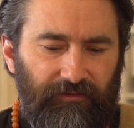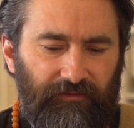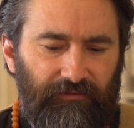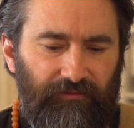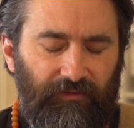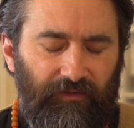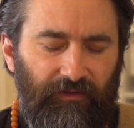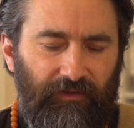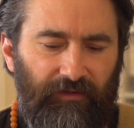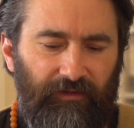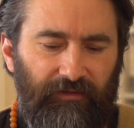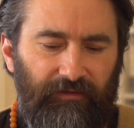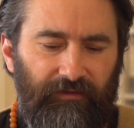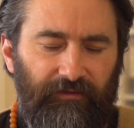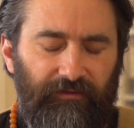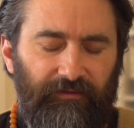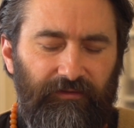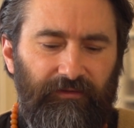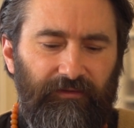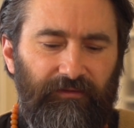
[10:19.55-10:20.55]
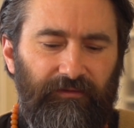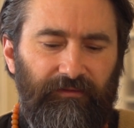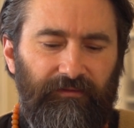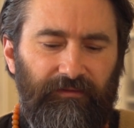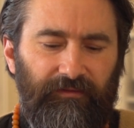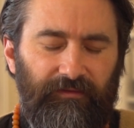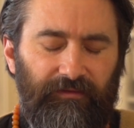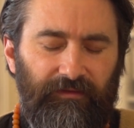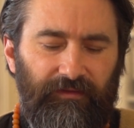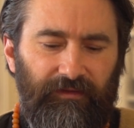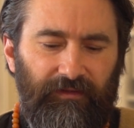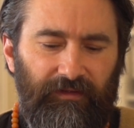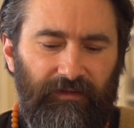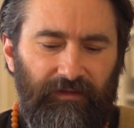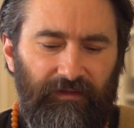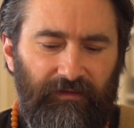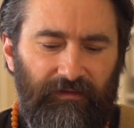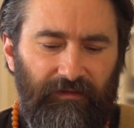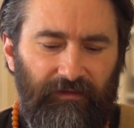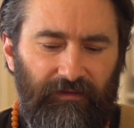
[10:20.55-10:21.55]
drawn to
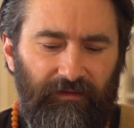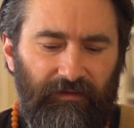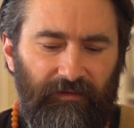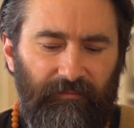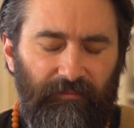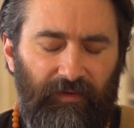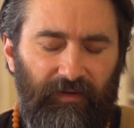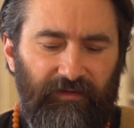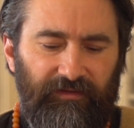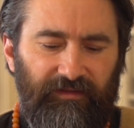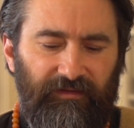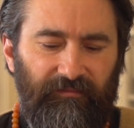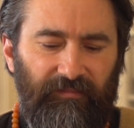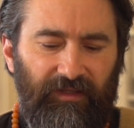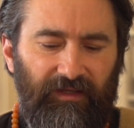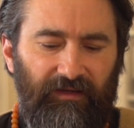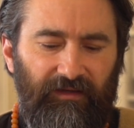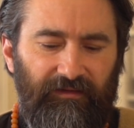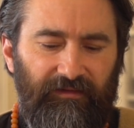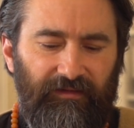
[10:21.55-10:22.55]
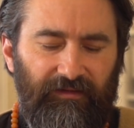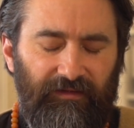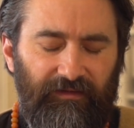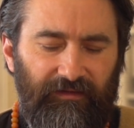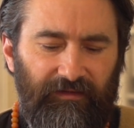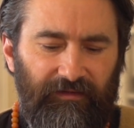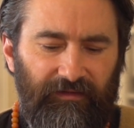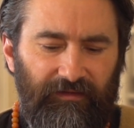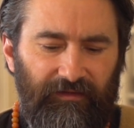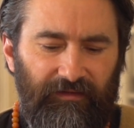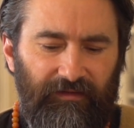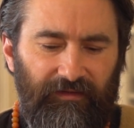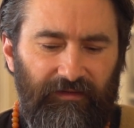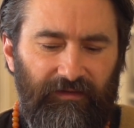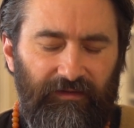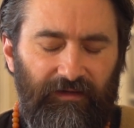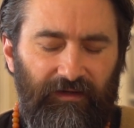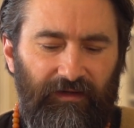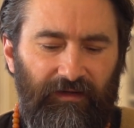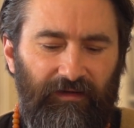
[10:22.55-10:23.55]
the possibility
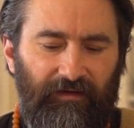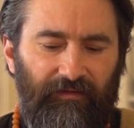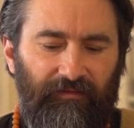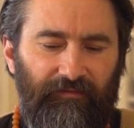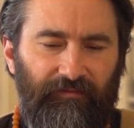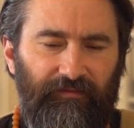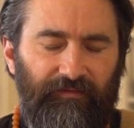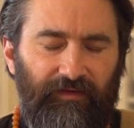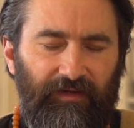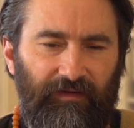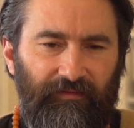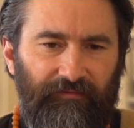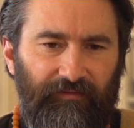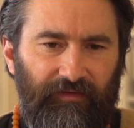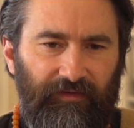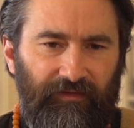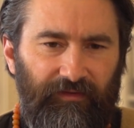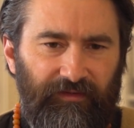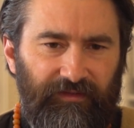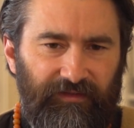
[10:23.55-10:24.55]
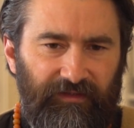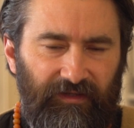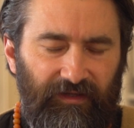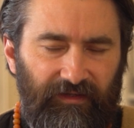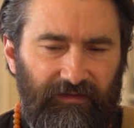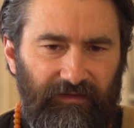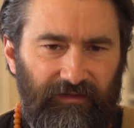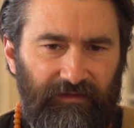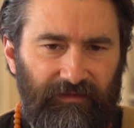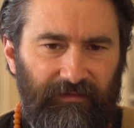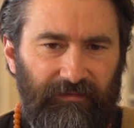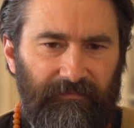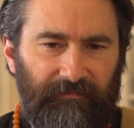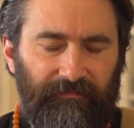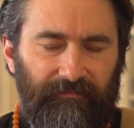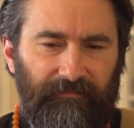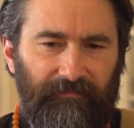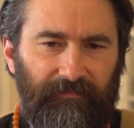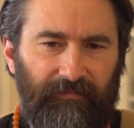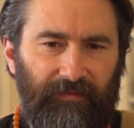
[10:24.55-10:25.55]
of a further study
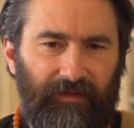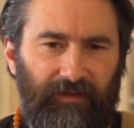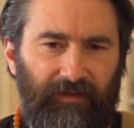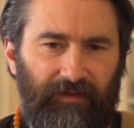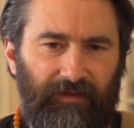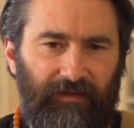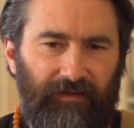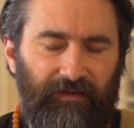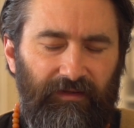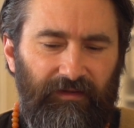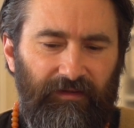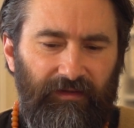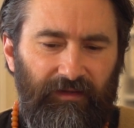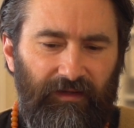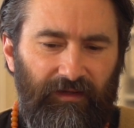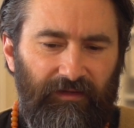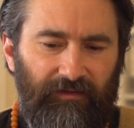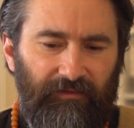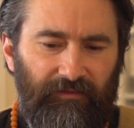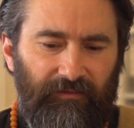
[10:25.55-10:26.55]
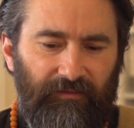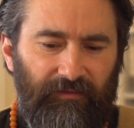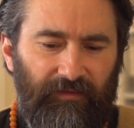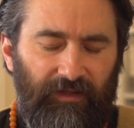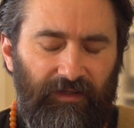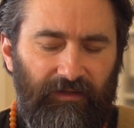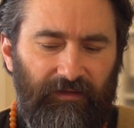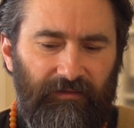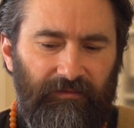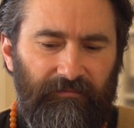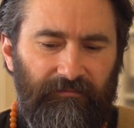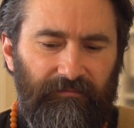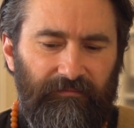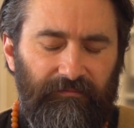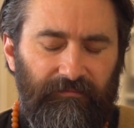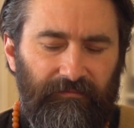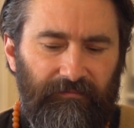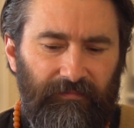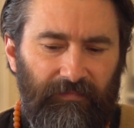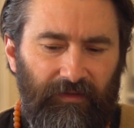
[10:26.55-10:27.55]
and who are
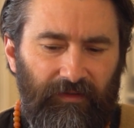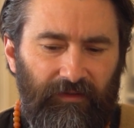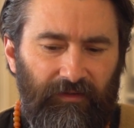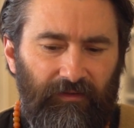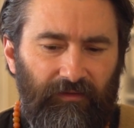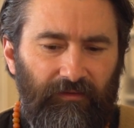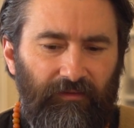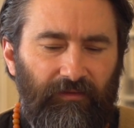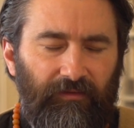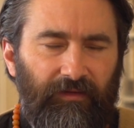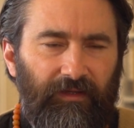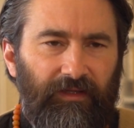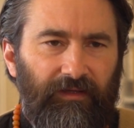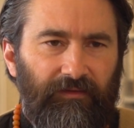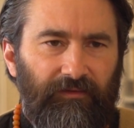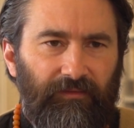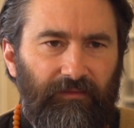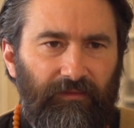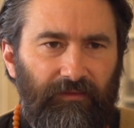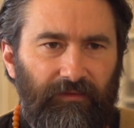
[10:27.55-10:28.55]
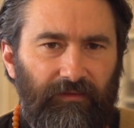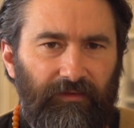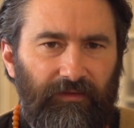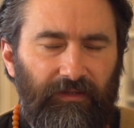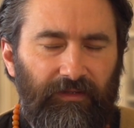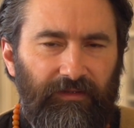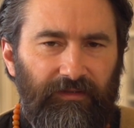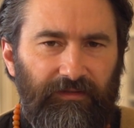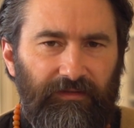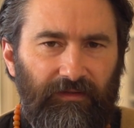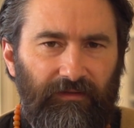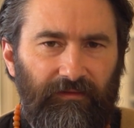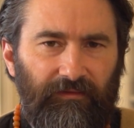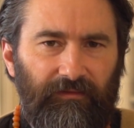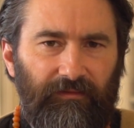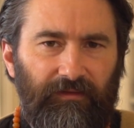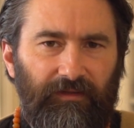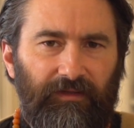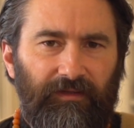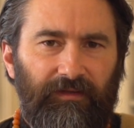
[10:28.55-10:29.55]
looking toward
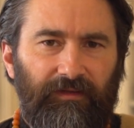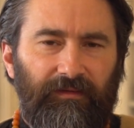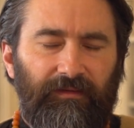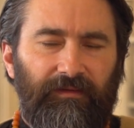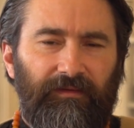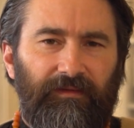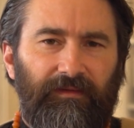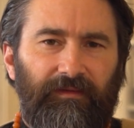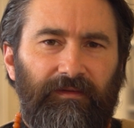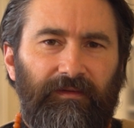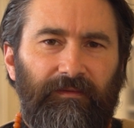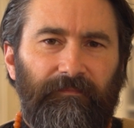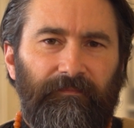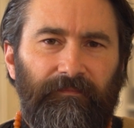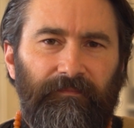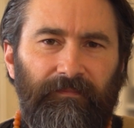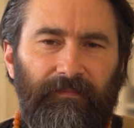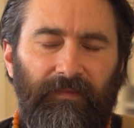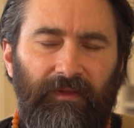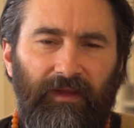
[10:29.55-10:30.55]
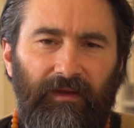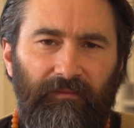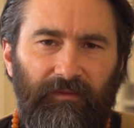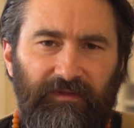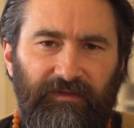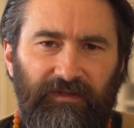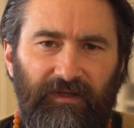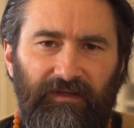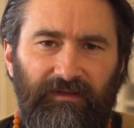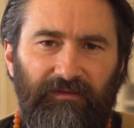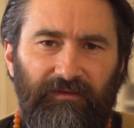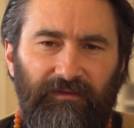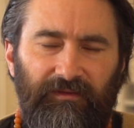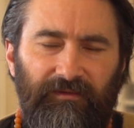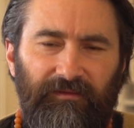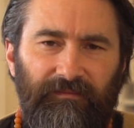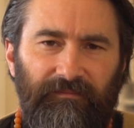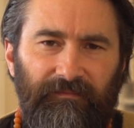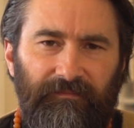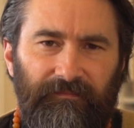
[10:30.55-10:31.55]
Suluk, I would say to
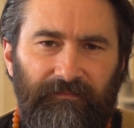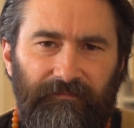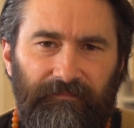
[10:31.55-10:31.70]
you,